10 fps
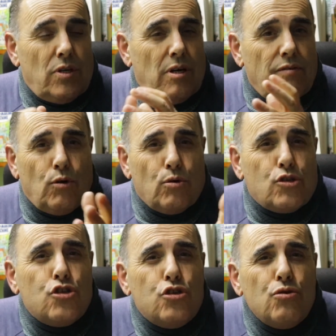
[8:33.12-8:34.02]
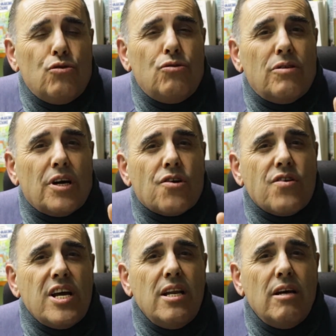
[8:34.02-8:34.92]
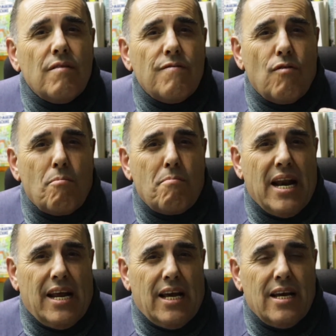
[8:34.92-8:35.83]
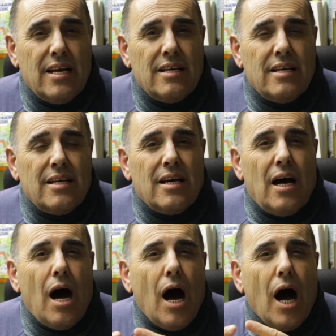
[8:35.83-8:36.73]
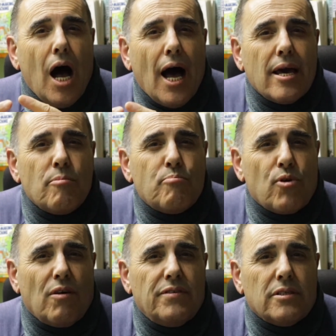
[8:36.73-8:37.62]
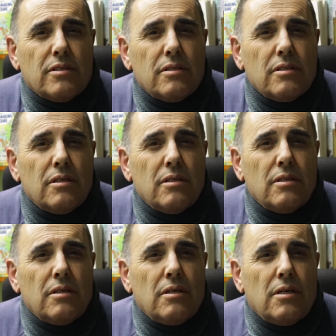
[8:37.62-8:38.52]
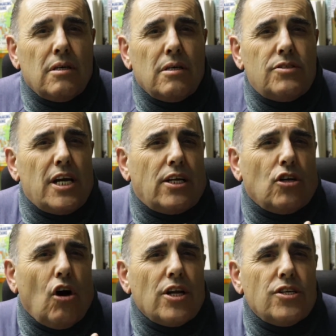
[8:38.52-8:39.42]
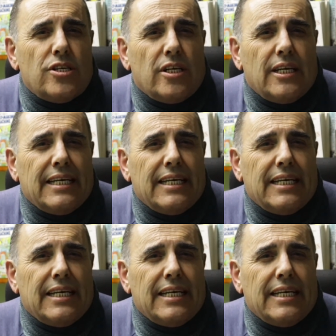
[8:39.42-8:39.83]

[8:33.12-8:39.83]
Of course, due to the greed for money, higher profits, technology